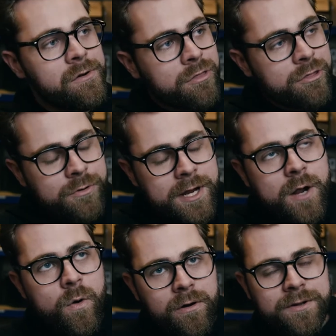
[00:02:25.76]

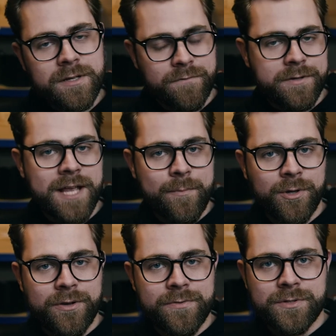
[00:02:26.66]
3/4 of those
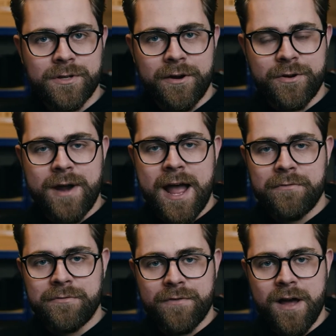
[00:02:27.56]
IBUs are
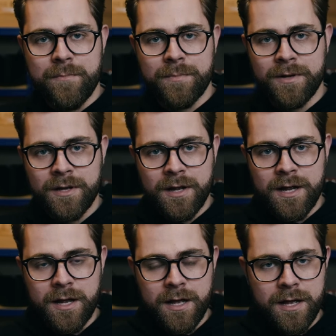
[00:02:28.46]
derived from
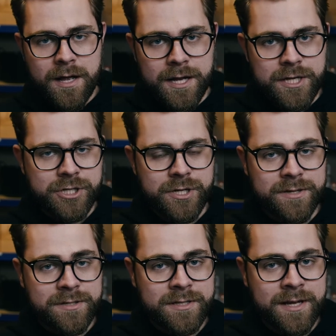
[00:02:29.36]

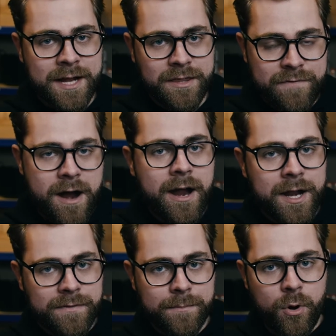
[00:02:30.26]
additions at the very
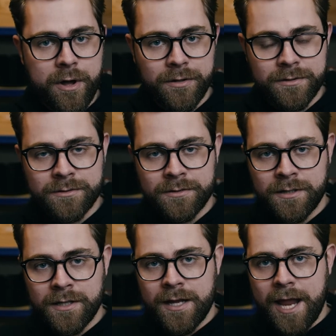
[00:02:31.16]
end of the boil
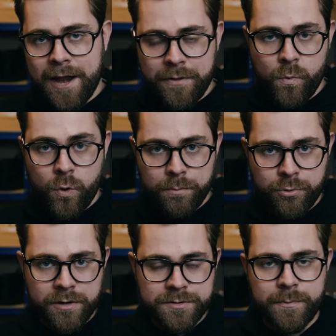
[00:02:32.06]
and in the
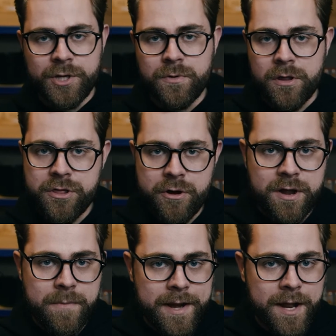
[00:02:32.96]
whirlpool. So we do a
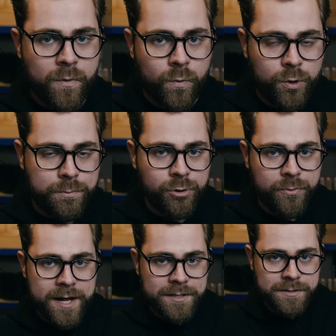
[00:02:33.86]
30-minute whirlpool
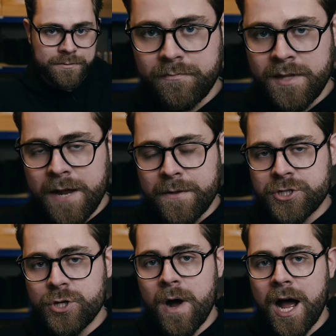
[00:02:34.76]
rest. And the
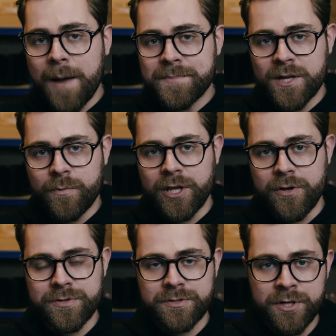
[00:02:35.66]
2 hops that we
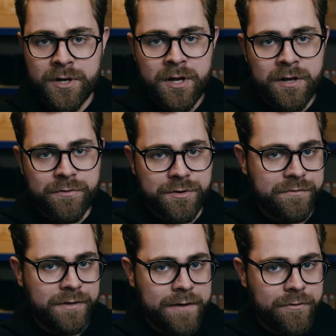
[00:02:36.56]
used for the
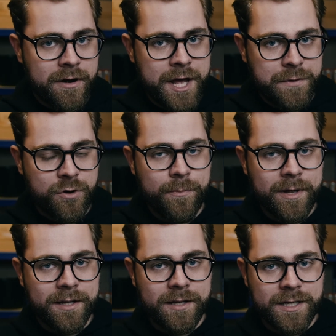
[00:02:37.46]
flavor and
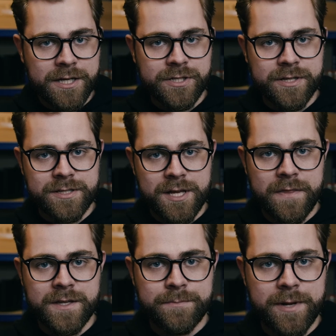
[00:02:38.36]
aroma additions in
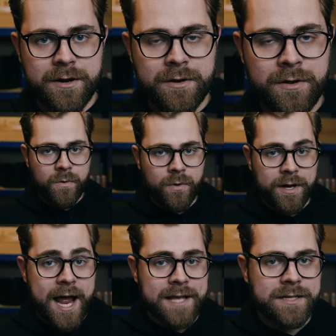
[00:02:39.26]
this beer were
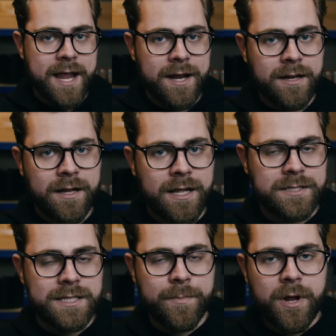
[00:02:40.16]
Cascade and
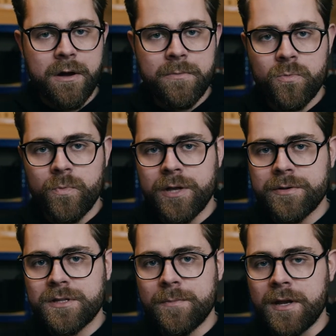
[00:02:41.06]
Simcoe. We
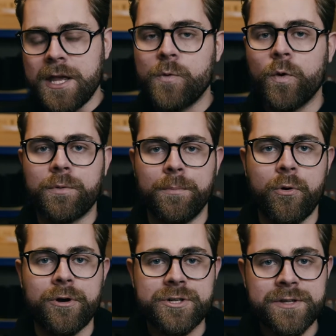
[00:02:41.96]
used them in equal
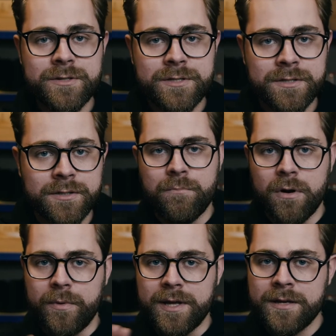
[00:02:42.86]
proportions,
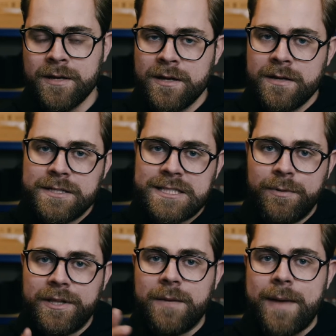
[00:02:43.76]
but we
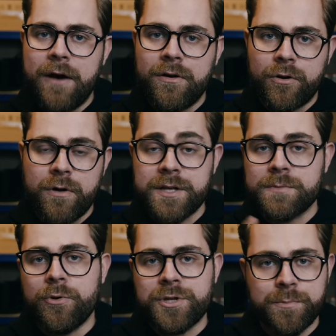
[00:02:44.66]
split them out across
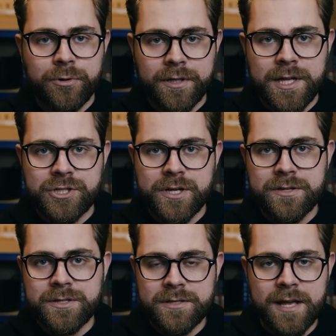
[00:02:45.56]
multiple
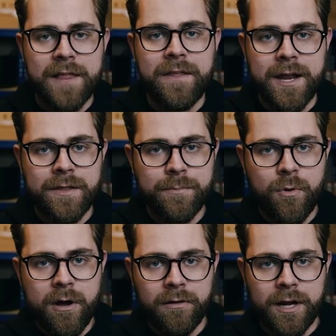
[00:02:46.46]
additions at the end of the
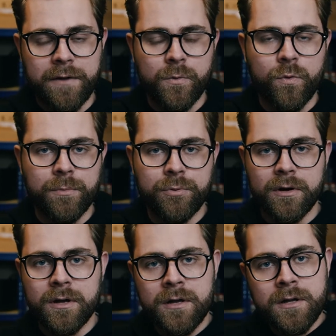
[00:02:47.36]
boil and in the whirlpool.